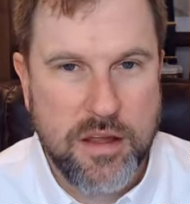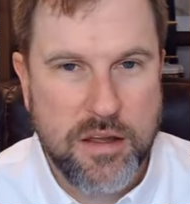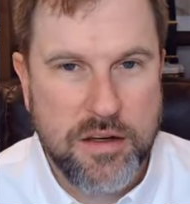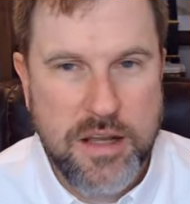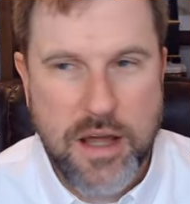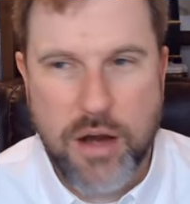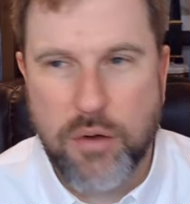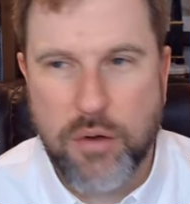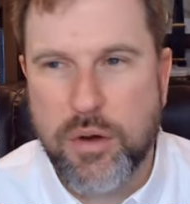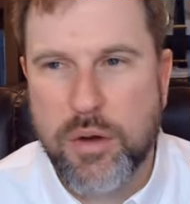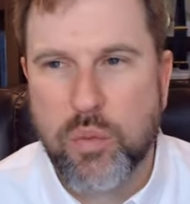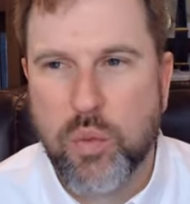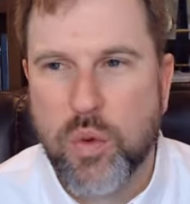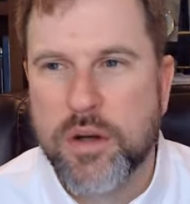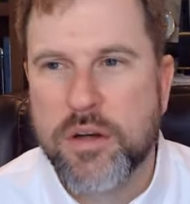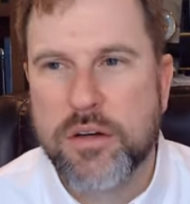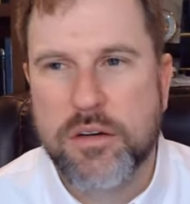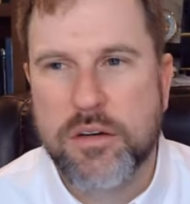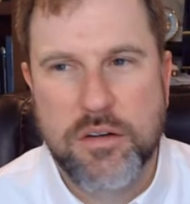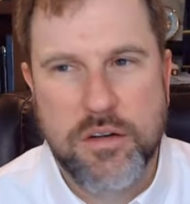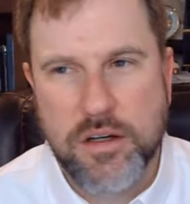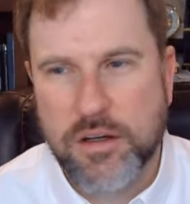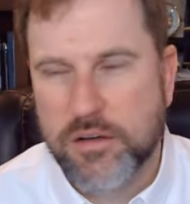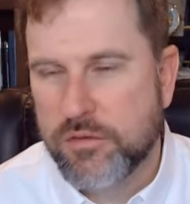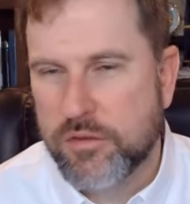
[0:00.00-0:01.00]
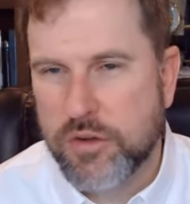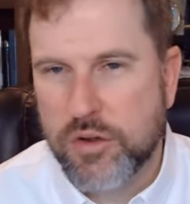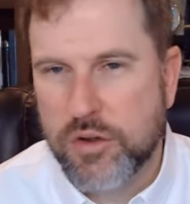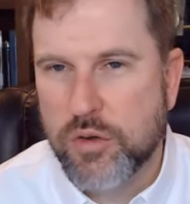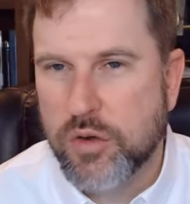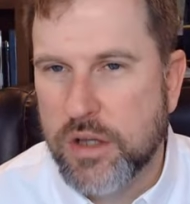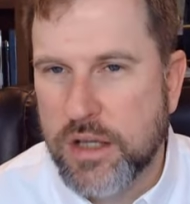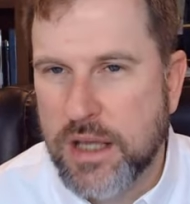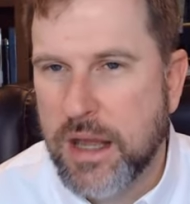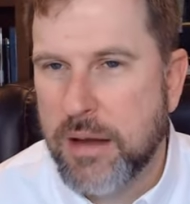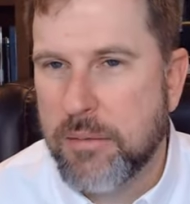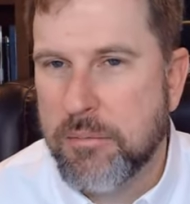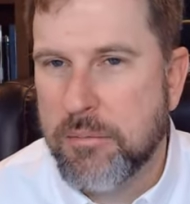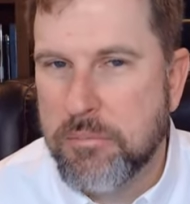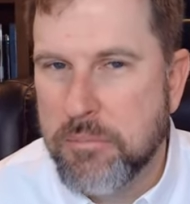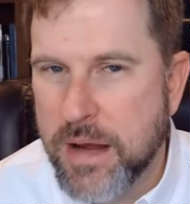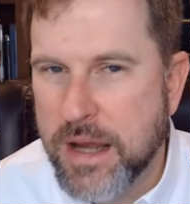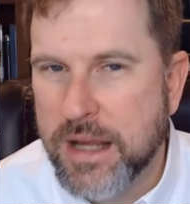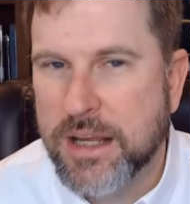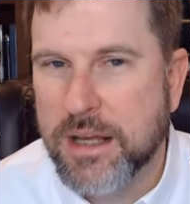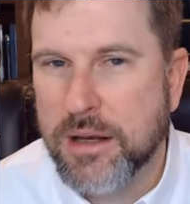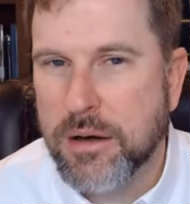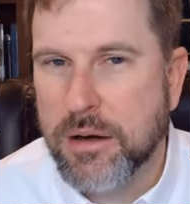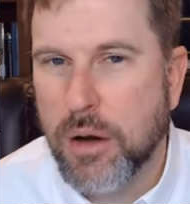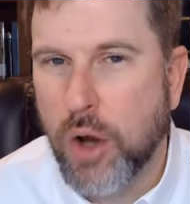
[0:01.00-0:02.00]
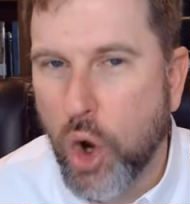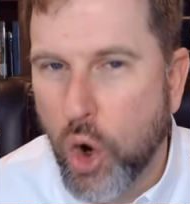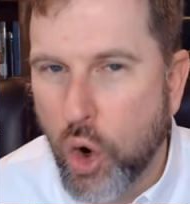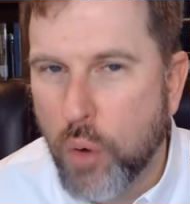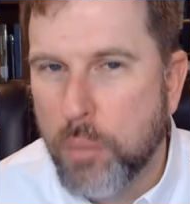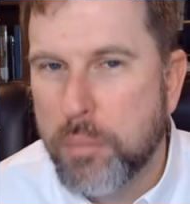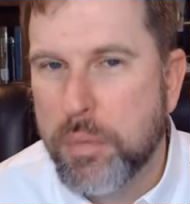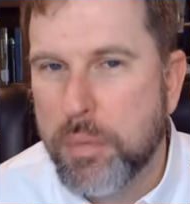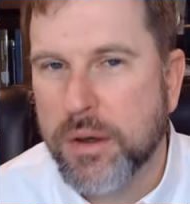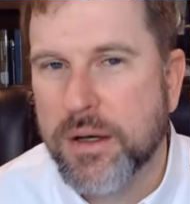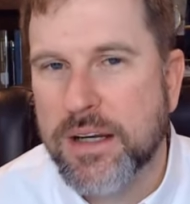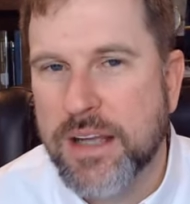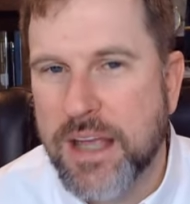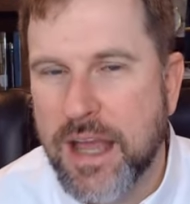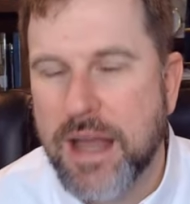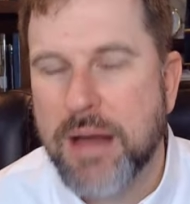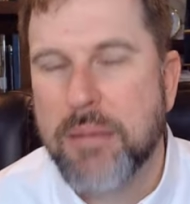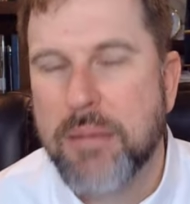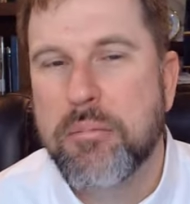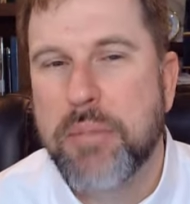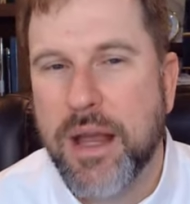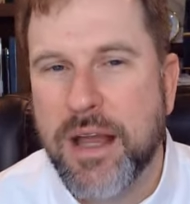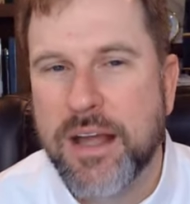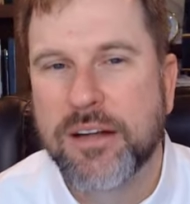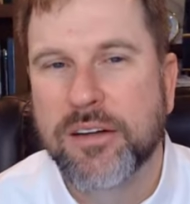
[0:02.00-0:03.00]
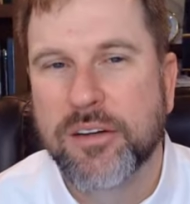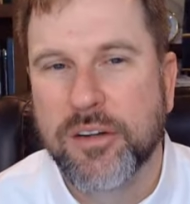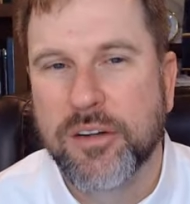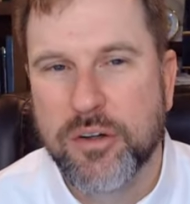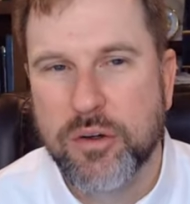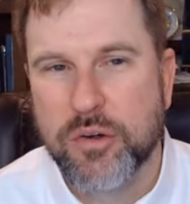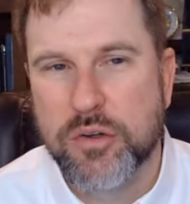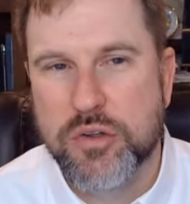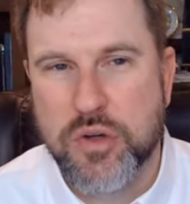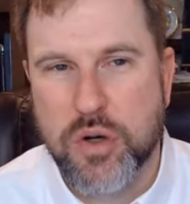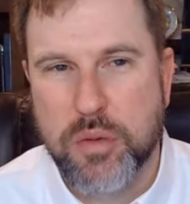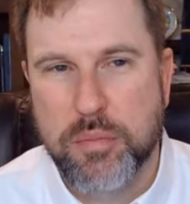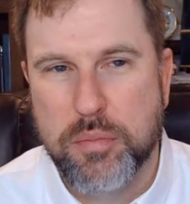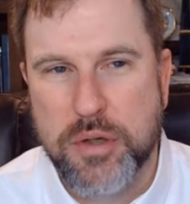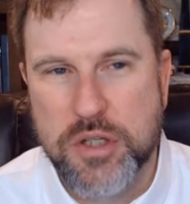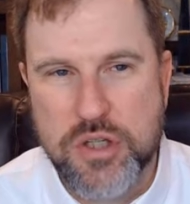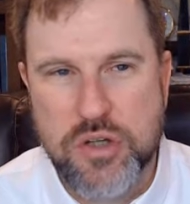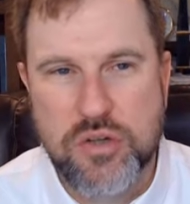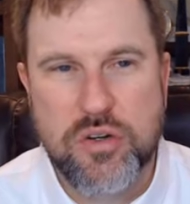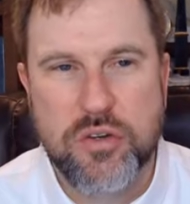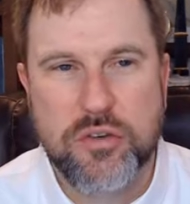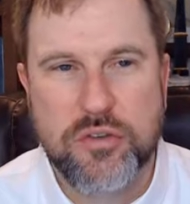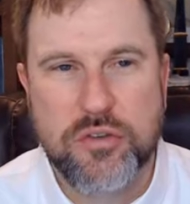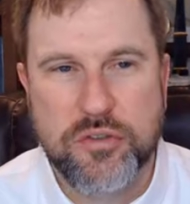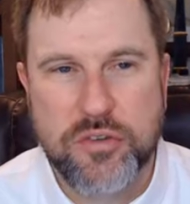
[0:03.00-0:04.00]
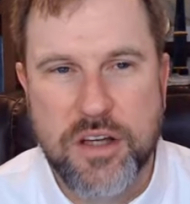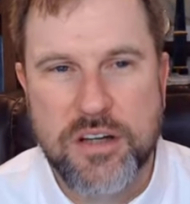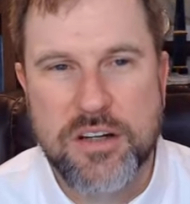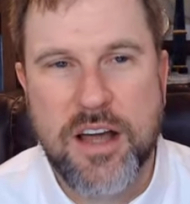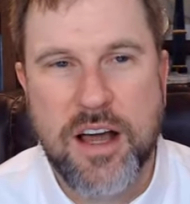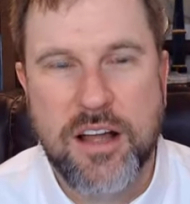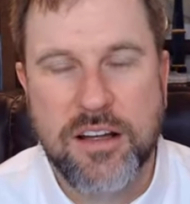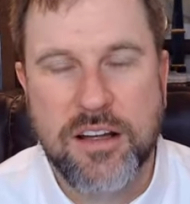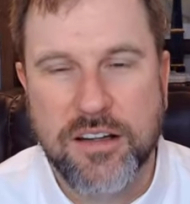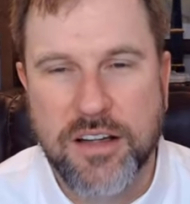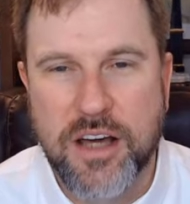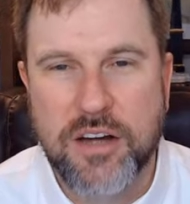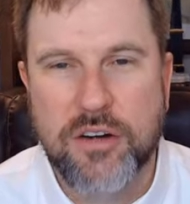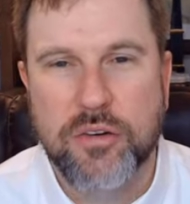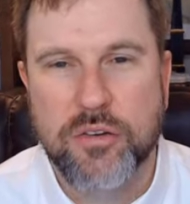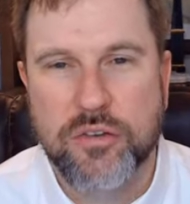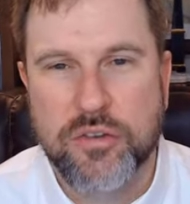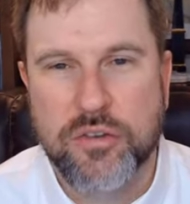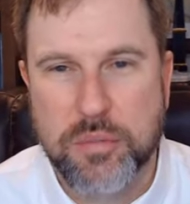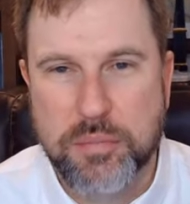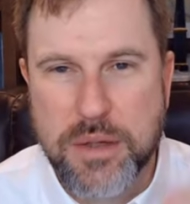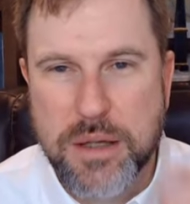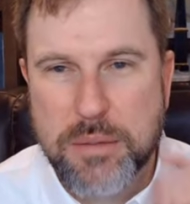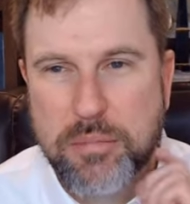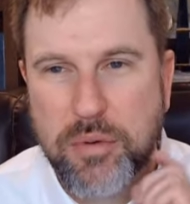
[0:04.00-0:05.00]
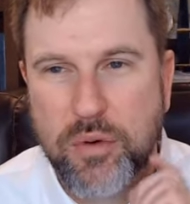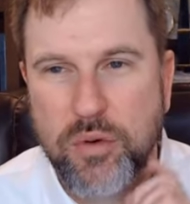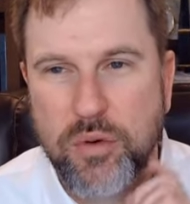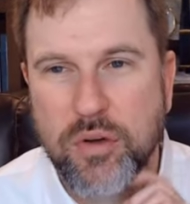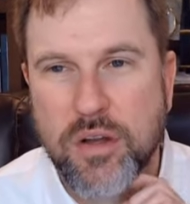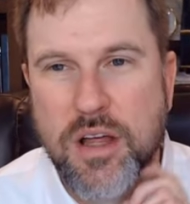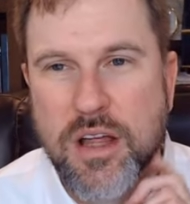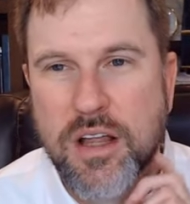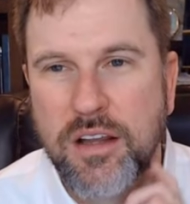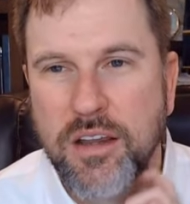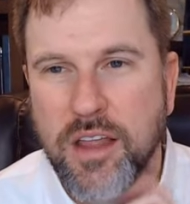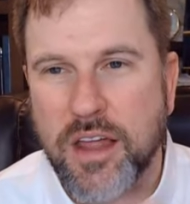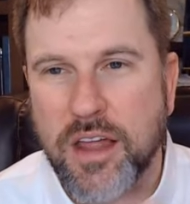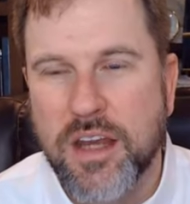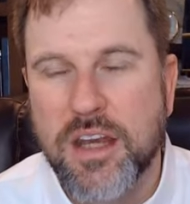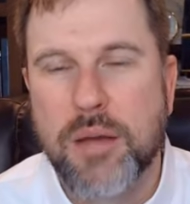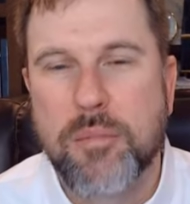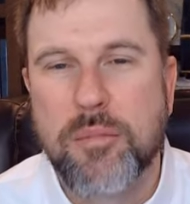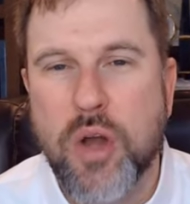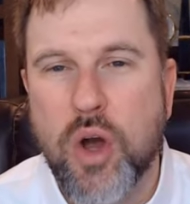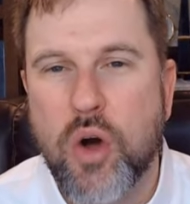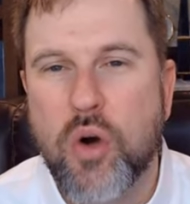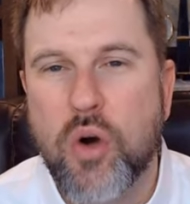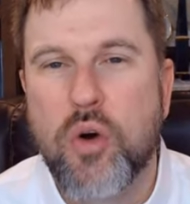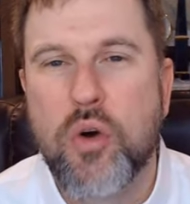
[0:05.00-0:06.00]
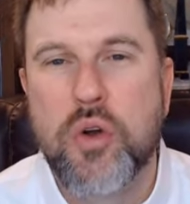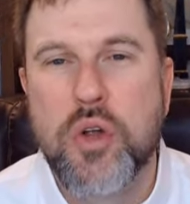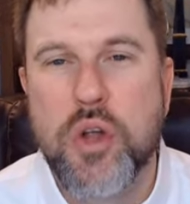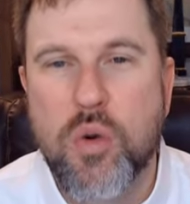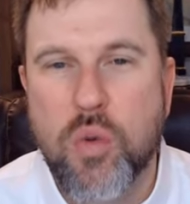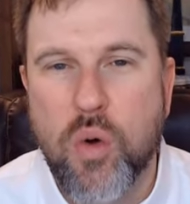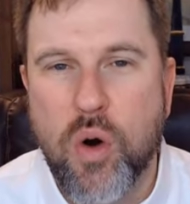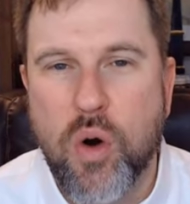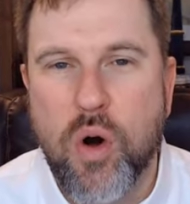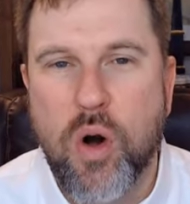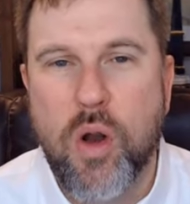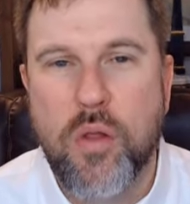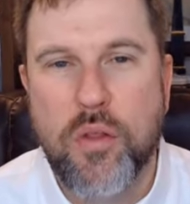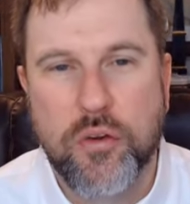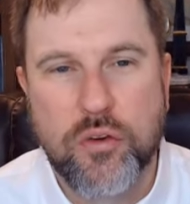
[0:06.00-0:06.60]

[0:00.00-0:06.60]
Now it wouldn't, you can't make it open campaign literature, but you just send out letters to people, letting them know who you are.